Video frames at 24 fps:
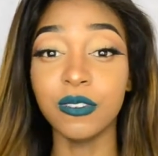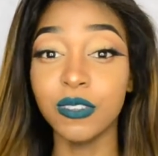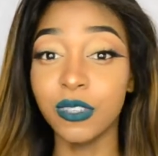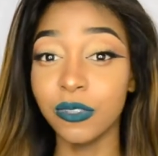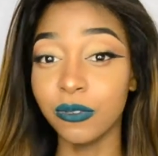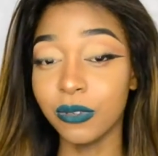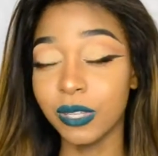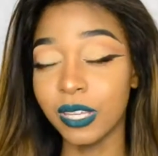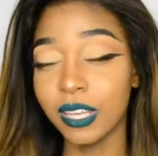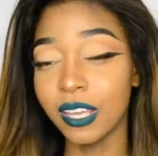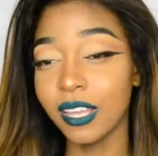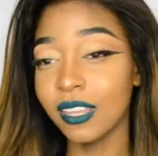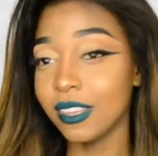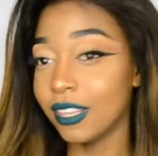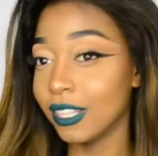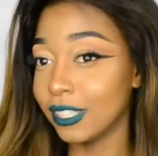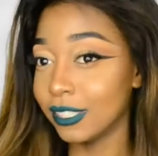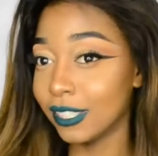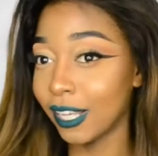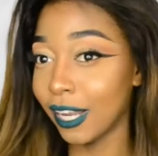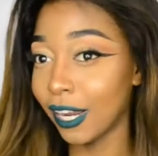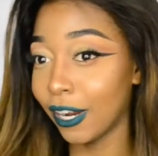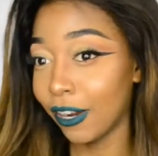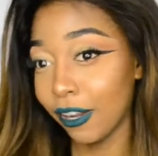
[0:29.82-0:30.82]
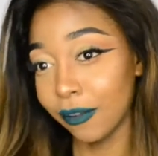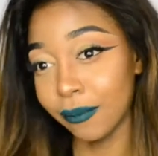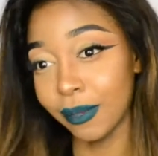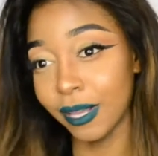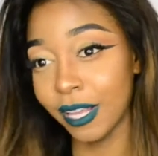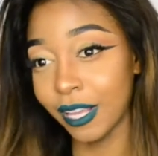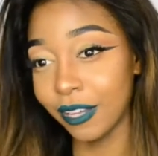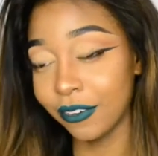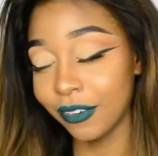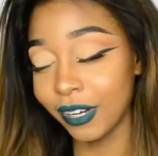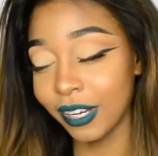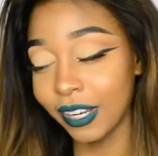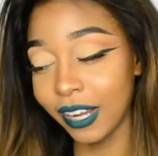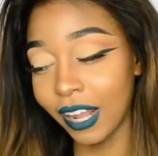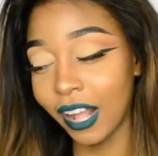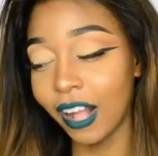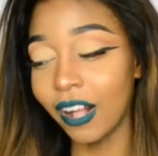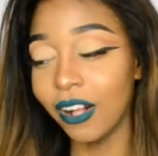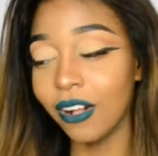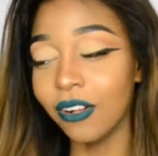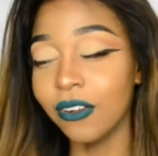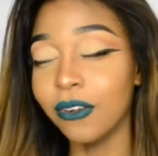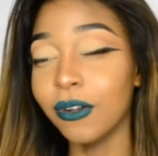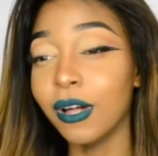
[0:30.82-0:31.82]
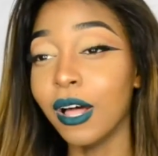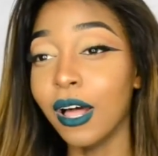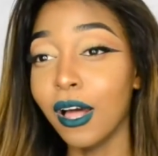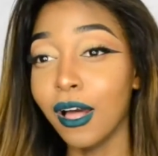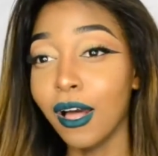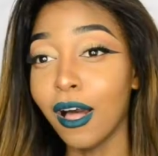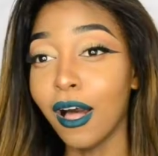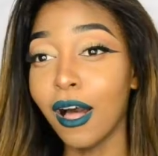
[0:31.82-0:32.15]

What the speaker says: reviewing this hair on my head right now.